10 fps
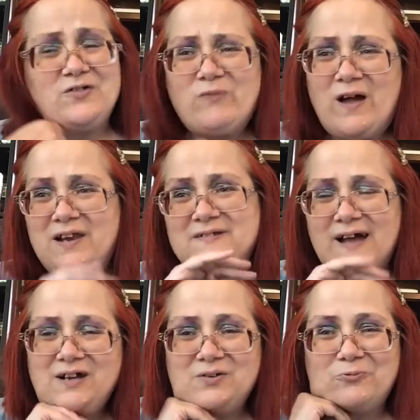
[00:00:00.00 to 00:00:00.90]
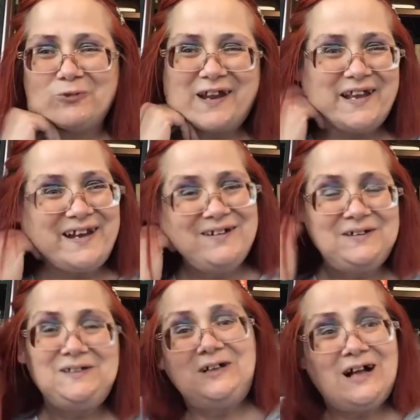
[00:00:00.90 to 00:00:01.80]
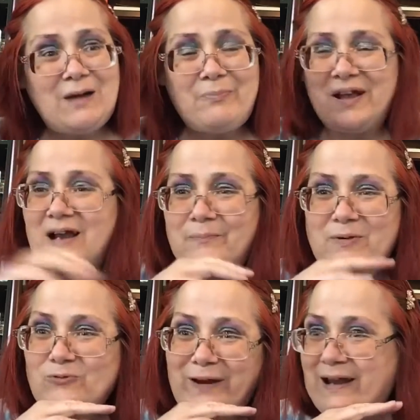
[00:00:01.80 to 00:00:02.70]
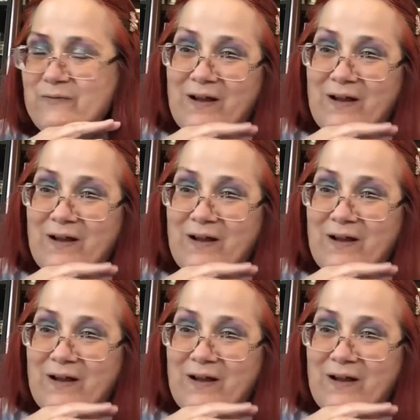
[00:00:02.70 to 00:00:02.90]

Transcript: So if I decide to read, I'll pick it up and read.